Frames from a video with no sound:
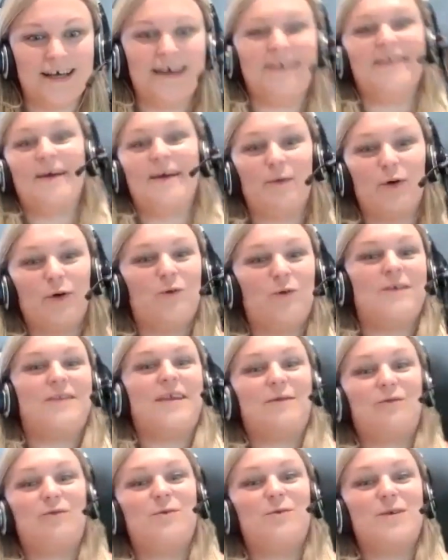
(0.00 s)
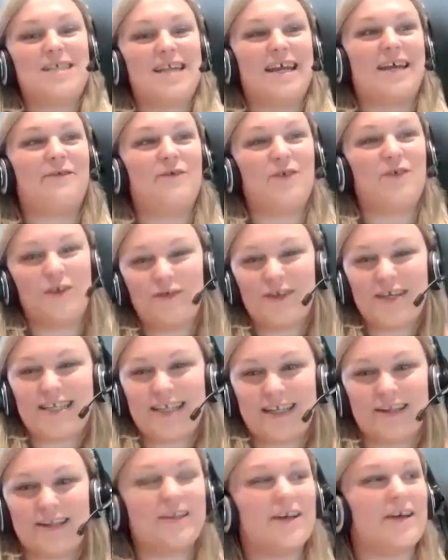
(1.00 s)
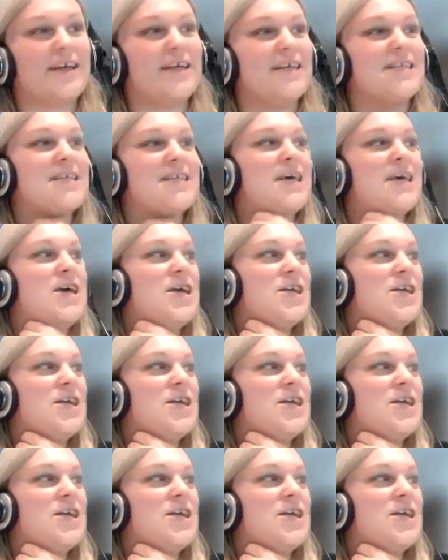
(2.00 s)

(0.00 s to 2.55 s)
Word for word: and they were all, they were always like full of these little nuggets.